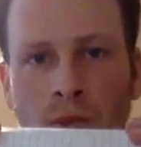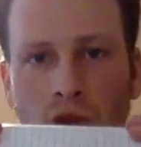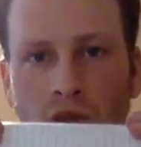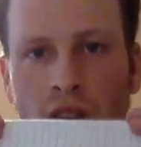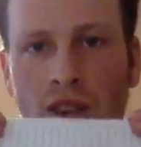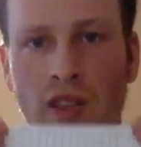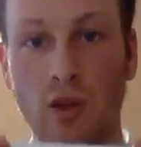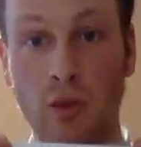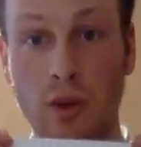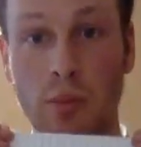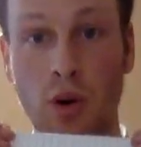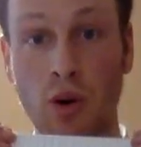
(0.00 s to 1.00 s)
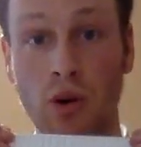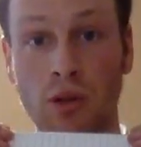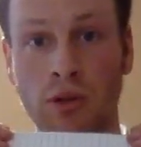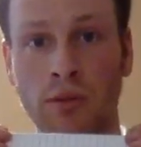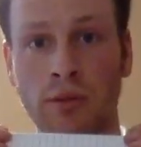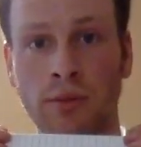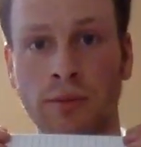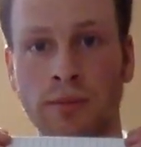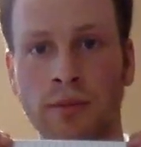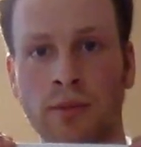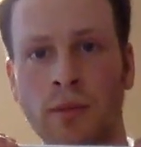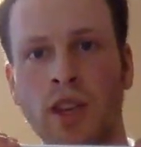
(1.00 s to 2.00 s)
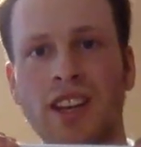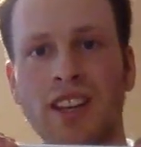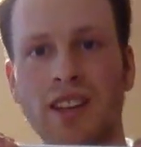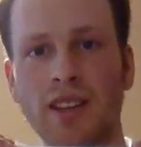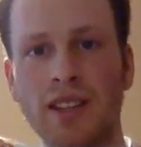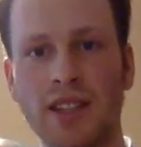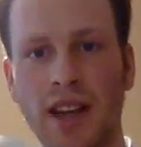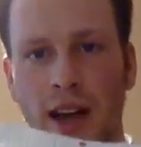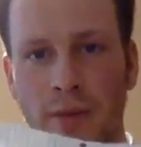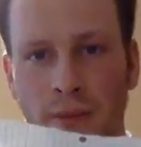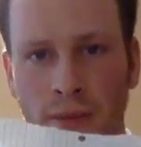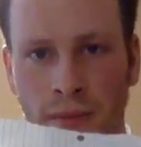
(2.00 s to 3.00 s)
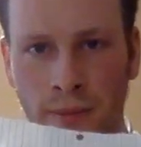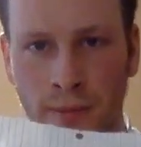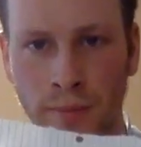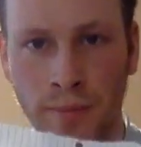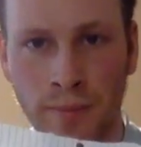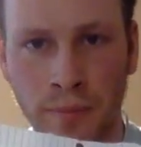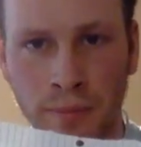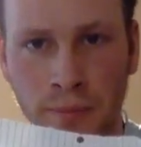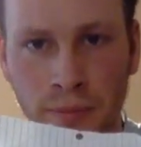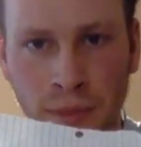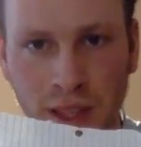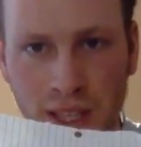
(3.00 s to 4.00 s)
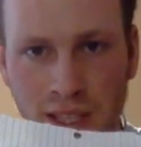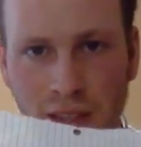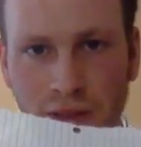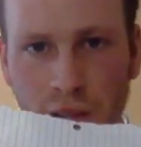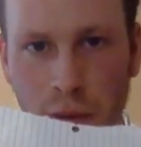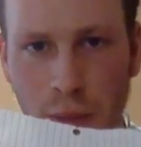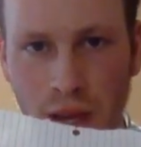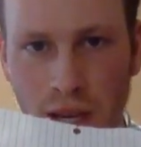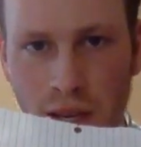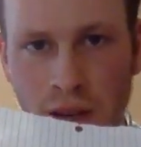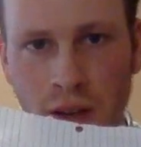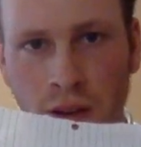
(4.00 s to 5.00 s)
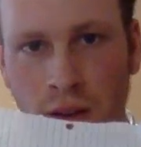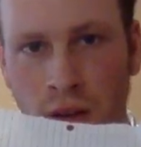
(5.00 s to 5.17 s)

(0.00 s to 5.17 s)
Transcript: Okay, so we pull. This time, let's lift our pinky.